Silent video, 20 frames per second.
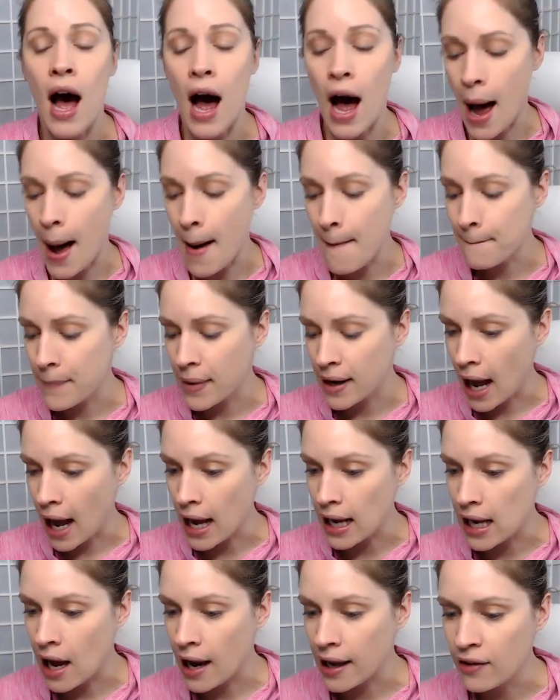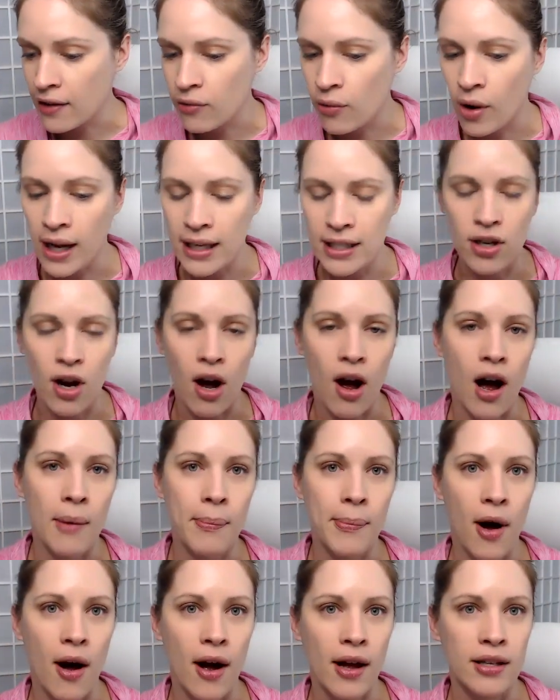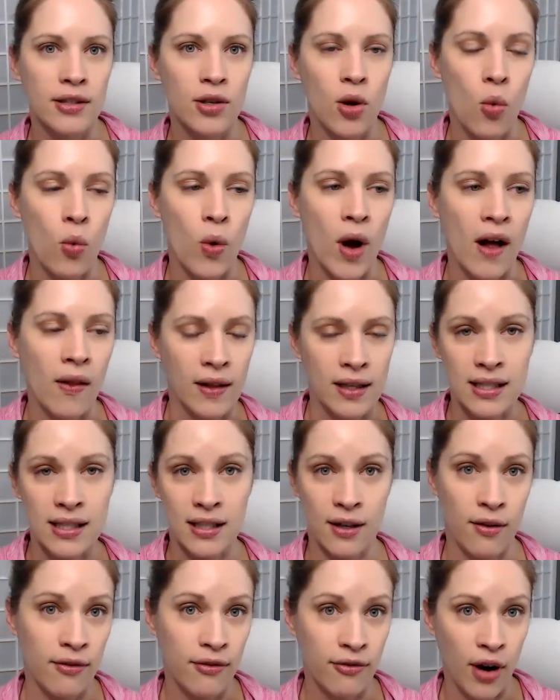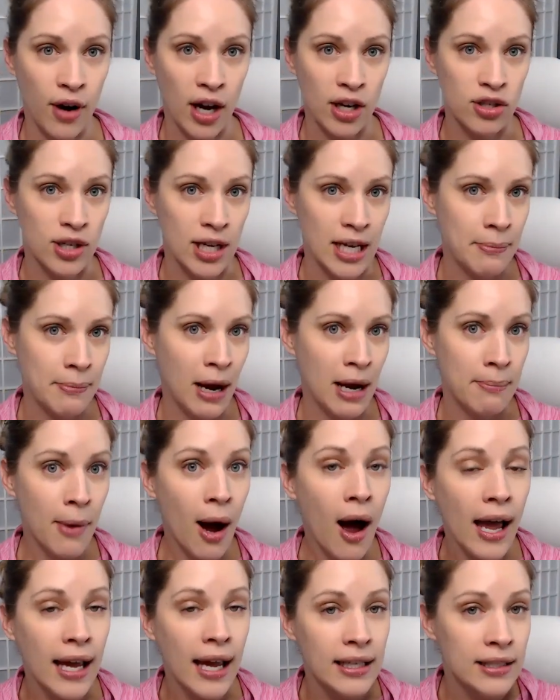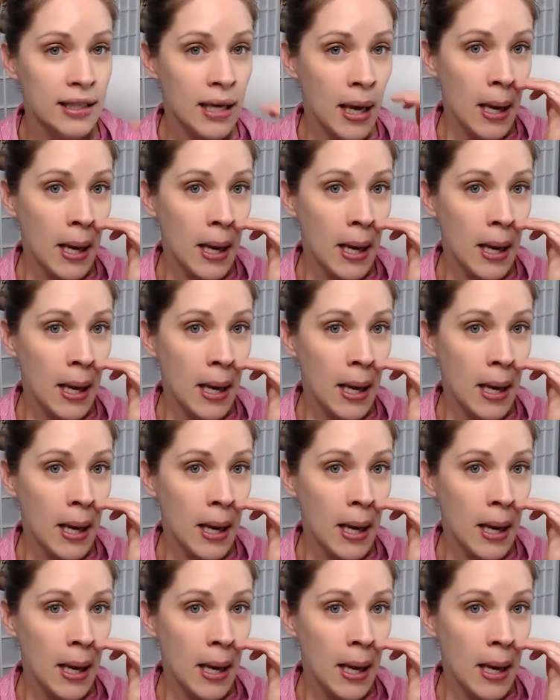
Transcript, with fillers: um, but I kind of wanted to hop on while it's still fresh in my mind